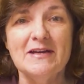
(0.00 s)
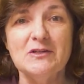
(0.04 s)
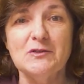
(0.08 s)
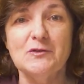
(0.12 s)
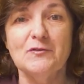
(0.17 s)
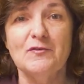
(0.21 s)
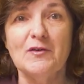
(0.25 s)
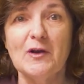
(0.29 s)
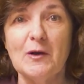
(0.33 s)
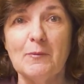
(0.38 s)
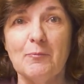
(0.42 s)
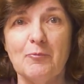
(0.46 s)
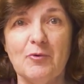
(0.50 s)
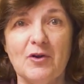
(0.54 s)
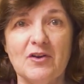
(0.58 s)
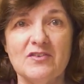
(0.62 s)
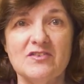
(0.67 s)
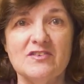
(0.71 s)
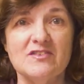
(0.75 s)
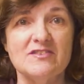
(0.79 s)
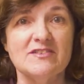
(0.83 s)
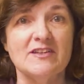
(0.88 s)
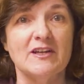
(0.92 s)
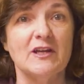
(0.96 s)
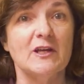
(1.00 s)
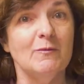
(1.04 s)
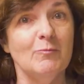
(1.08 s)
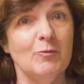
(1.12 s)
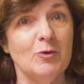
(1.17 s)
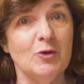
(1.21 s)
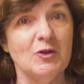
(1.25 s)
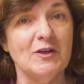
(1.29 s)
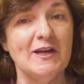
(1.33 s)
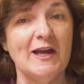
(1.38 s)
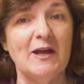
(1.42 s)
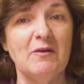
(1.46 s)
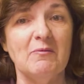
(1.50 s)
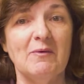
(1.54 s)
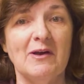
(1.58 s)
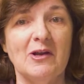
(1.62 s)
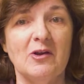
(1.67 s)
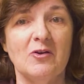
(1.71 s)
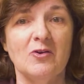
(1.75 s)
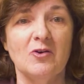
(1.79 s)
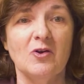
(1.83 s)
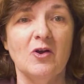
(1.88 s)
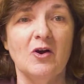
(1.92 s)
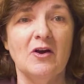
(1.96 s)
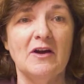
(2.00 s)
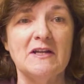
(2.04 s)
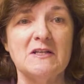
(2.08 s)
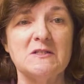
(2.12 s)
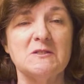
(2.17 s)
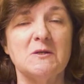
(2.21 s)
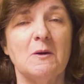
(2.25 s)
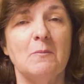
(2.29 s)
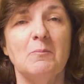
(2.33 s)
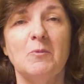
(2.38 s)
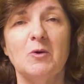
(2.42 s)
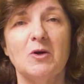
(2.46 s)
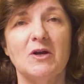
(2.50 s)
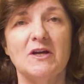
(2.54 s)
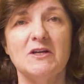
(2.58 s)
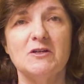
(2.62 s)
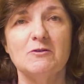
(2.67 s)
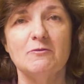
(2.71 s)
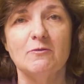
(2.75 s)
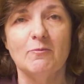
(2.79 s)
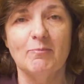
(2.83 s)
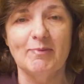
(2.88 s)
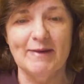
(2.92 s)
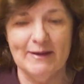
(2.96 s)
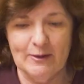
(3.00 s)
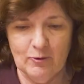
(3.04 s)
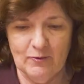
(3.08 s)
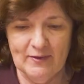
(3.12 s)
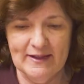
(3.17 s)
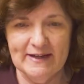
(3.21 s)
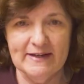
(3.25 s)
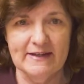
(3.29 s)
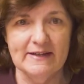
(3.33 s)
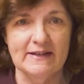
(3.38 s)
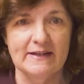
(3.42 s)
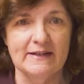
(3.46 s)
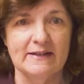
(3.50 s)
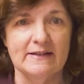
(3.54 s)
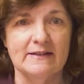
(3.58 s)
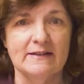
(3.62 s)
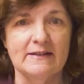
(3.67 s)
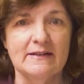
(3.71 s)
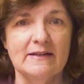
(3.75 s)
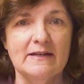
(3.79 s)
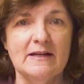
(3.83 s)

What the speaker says: develop presence and communicate well online, so I'm not going to repeat all that here,